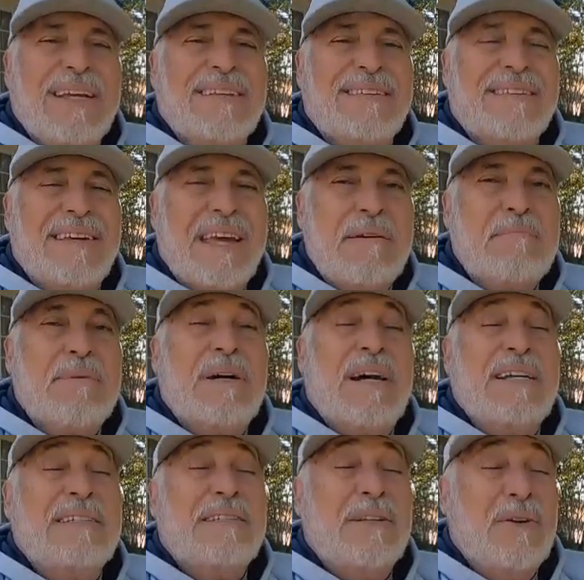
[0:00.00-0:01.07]
Escape.
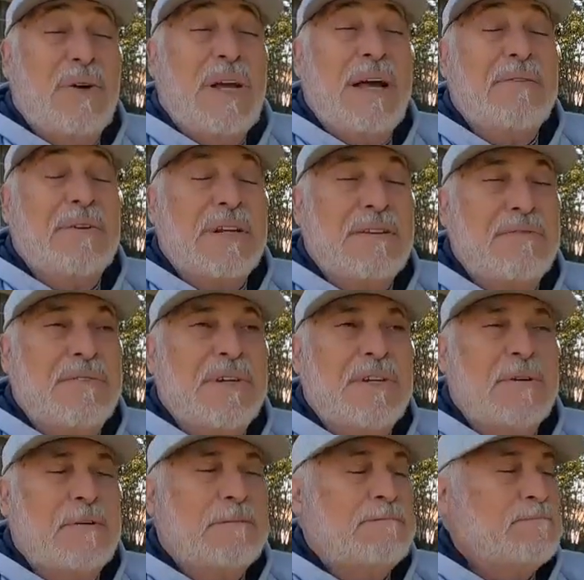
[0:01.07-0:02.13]
I still have it on video.